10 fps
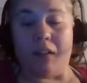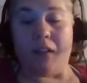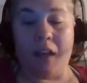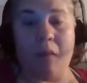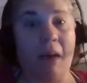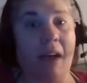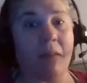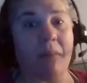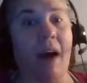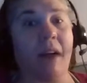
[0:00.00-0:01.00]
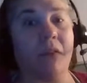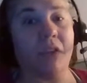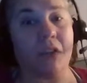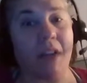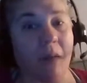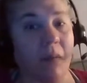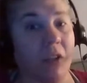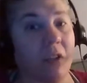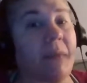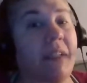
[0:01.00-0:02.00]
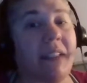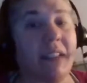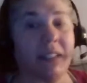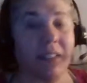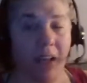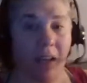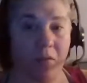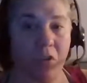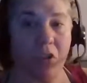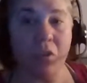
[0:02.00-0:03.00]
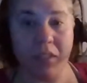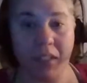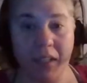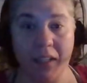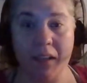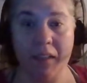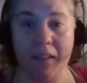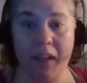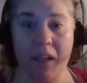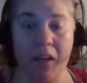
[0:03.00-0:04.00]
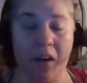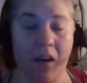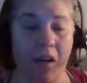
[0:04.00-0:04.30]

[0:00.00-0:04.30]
keep that in mind when you're naming your business and choosing the